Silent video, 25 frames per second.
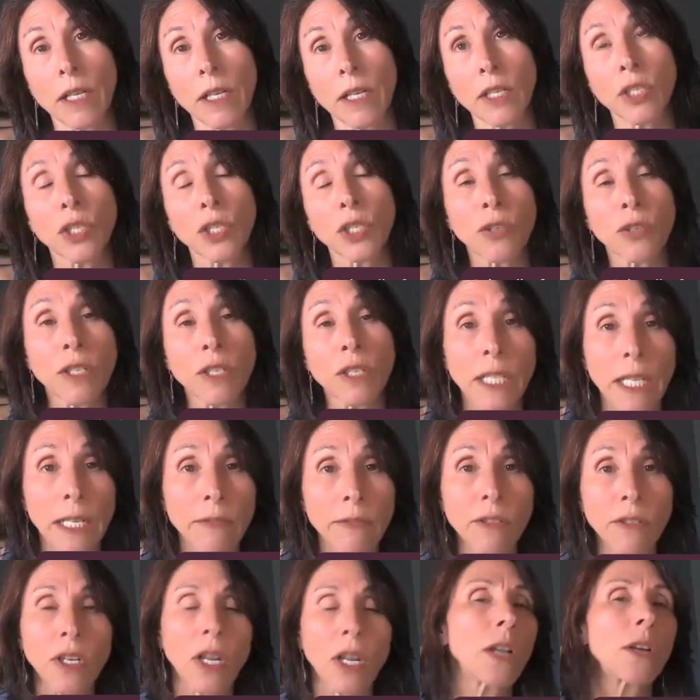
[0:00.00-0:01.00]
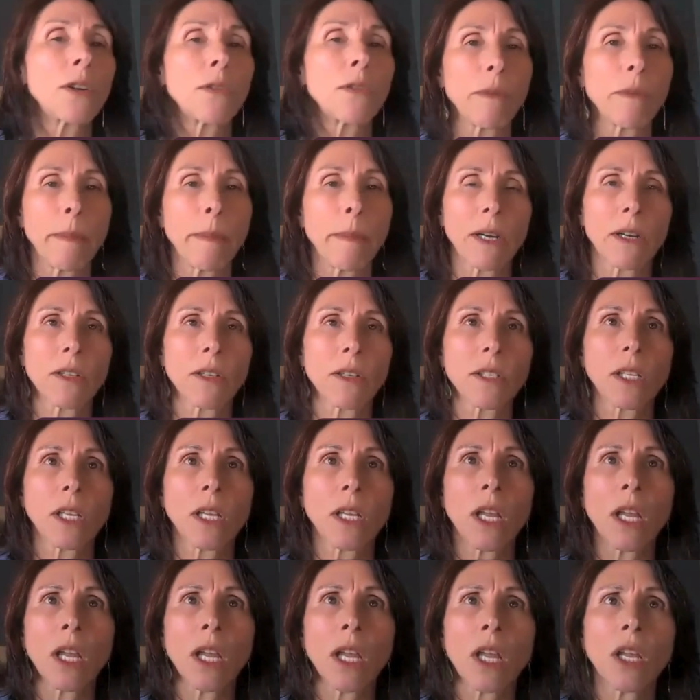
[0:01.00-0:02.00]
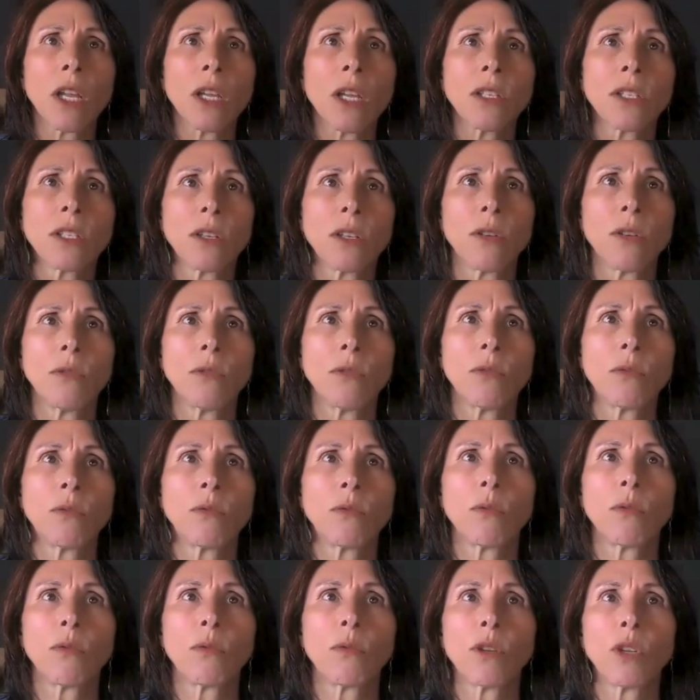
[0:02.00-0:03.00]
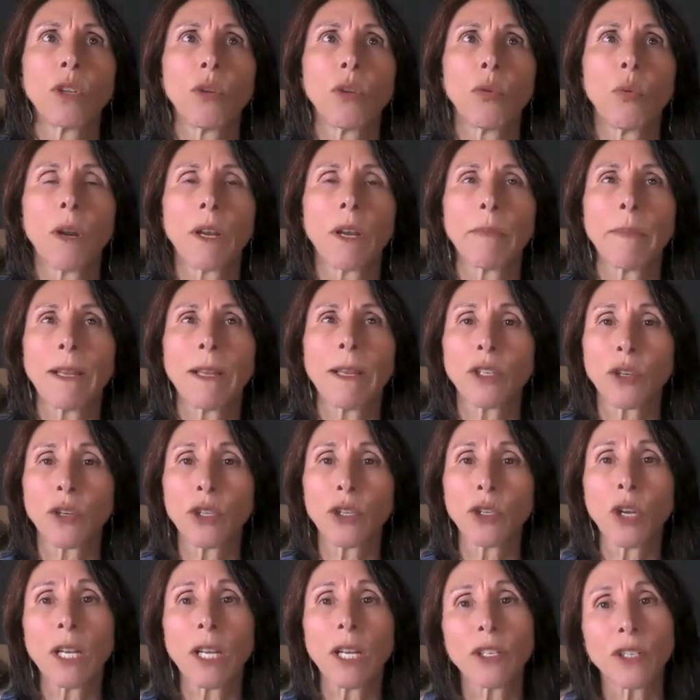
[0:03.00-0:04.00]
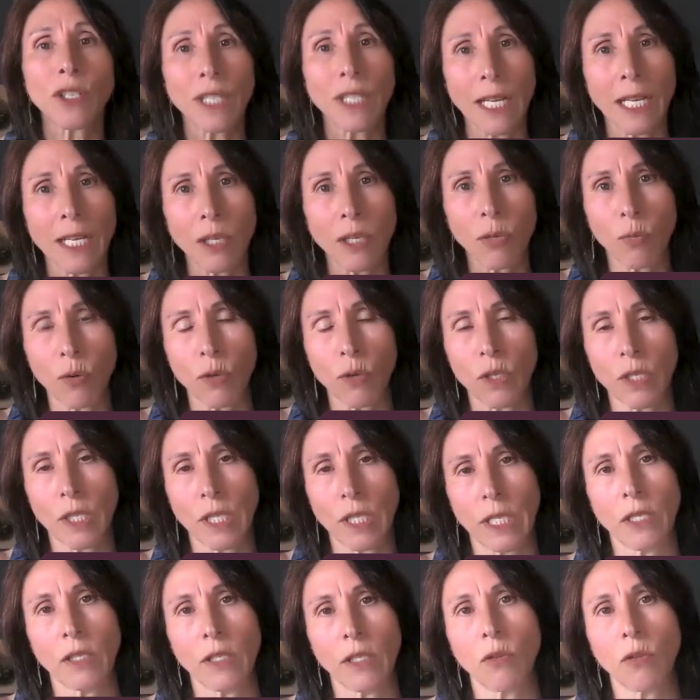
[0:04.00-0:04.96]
insurance covered auto repairs. So you want to make sure you understand the warranty.